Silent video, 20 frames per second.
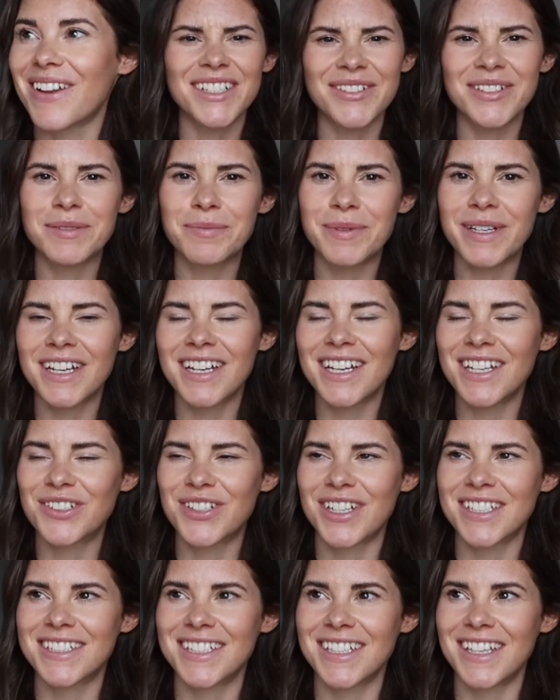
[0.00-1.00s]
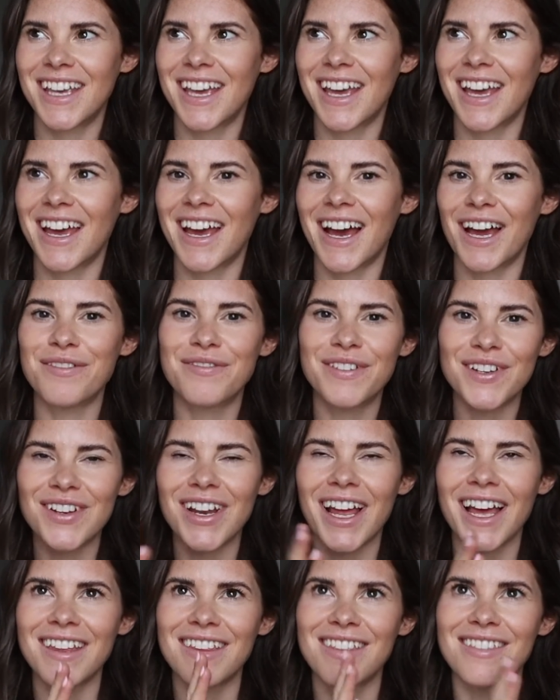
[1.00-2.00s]
So it's been an interesting year. I feel
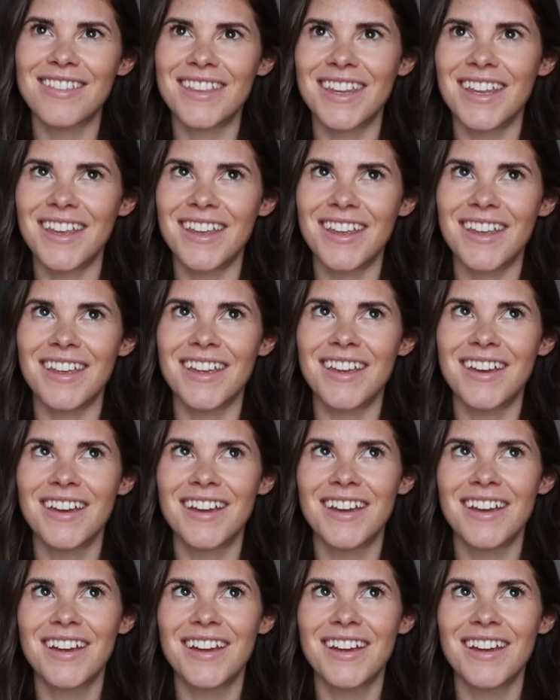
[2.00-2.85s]
like the